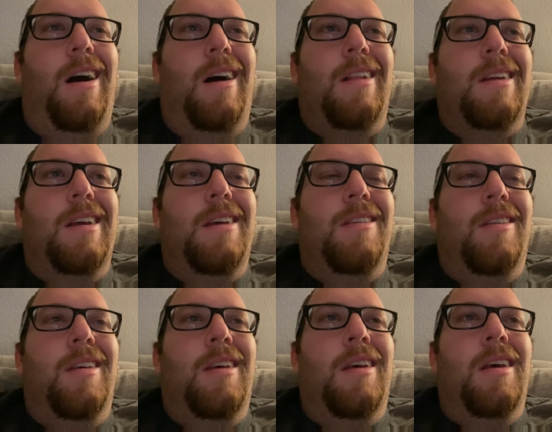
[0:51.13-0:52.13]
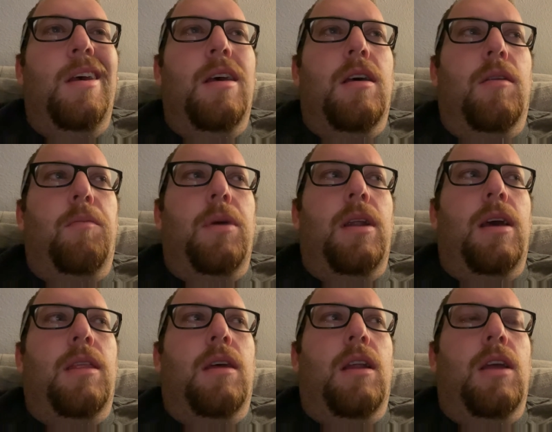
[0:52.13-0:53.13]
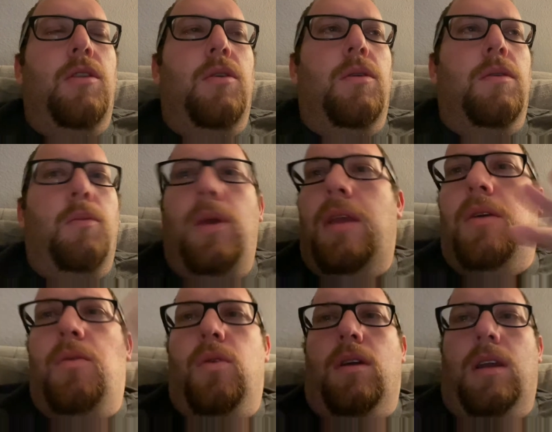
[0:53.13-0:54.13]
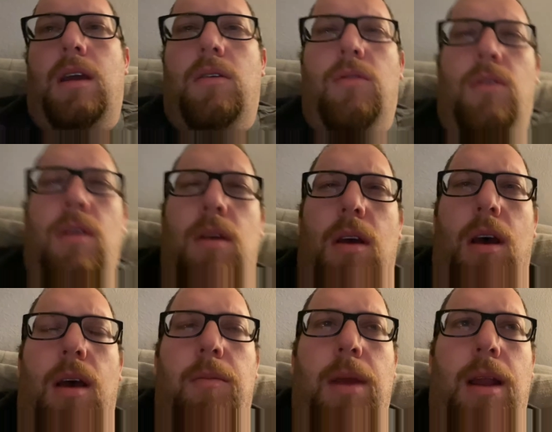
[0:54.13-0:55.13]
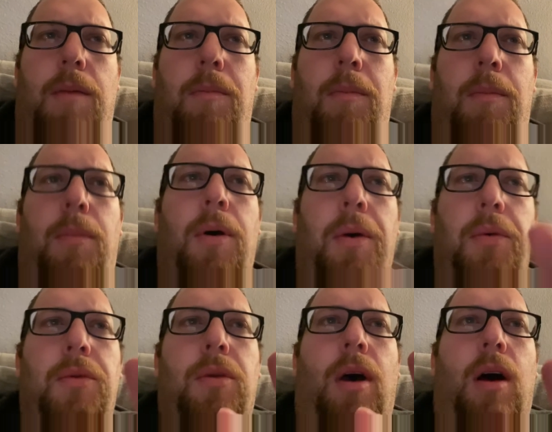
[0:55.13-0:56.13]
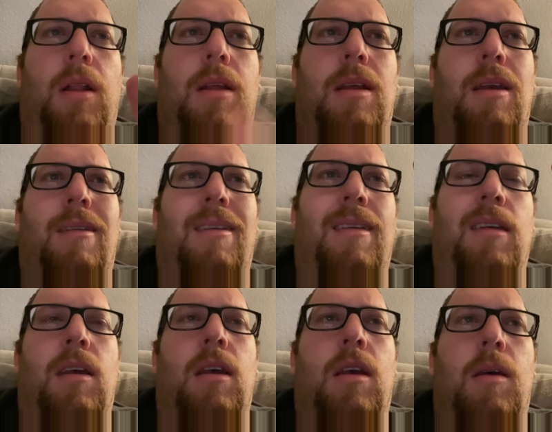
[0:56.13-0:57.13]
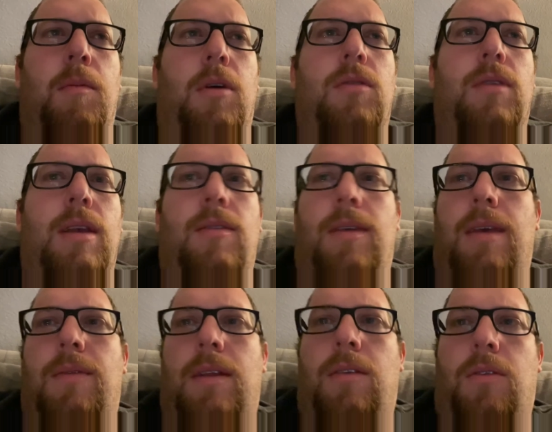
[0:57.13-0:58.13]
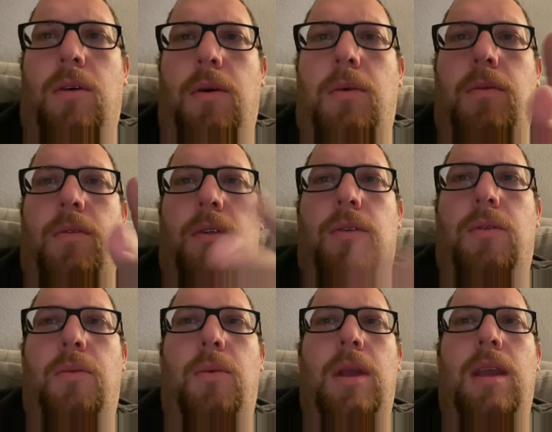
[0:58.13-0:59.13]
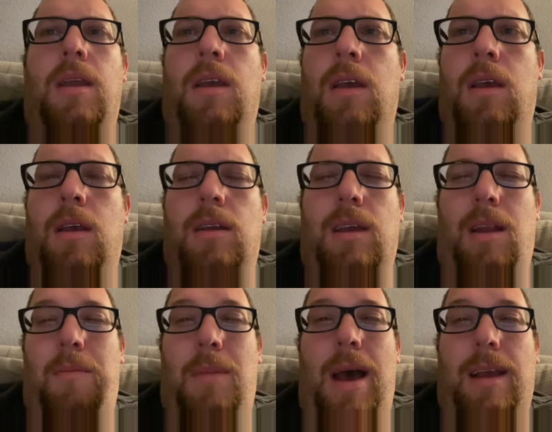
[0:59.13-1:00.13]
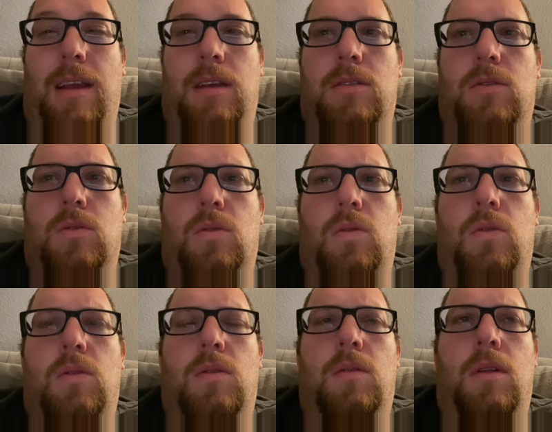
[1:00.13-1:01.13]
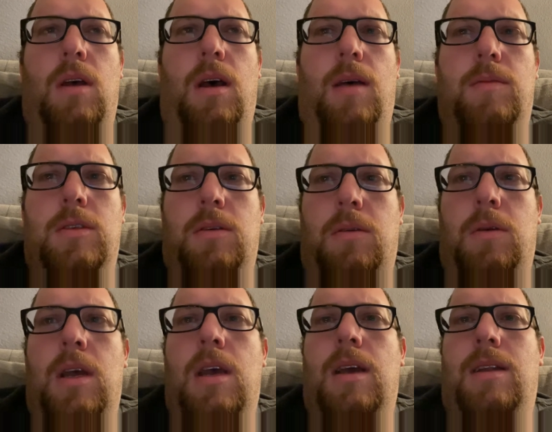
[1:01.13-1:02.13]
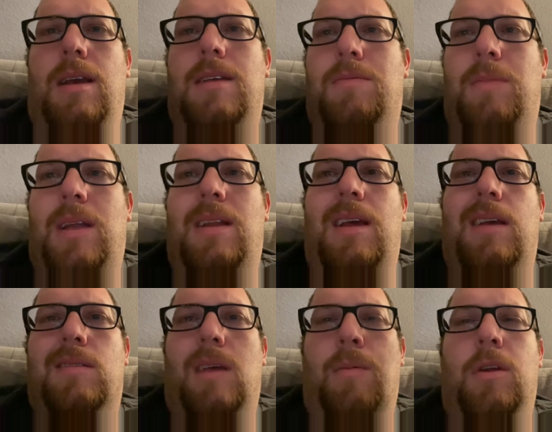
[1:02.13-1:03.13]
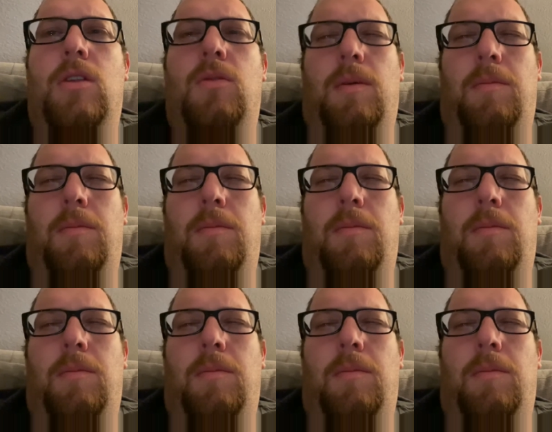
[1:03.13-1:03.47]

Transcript: holidays. But I thought I'd do a week of workouts, um, kind of post-holidays, post-Thanksgiving, this whole first week kind of back at school. Um, so today's Monday. So I'm going to do a